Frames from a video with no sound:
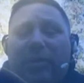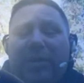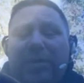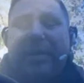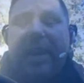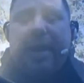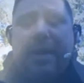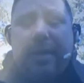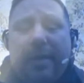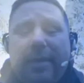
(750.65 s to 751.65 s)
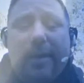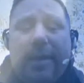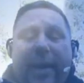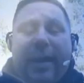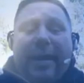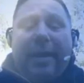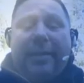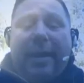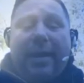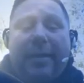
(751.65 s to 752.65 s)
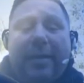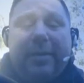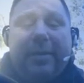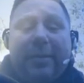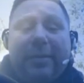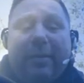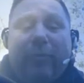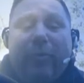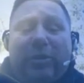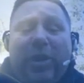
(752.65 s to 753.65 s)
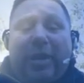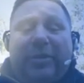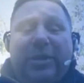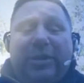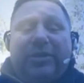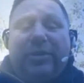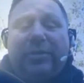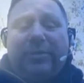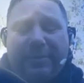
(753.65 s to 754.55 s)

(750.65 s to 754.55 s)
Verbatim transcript: your day, and uh, we'll talk to you soon.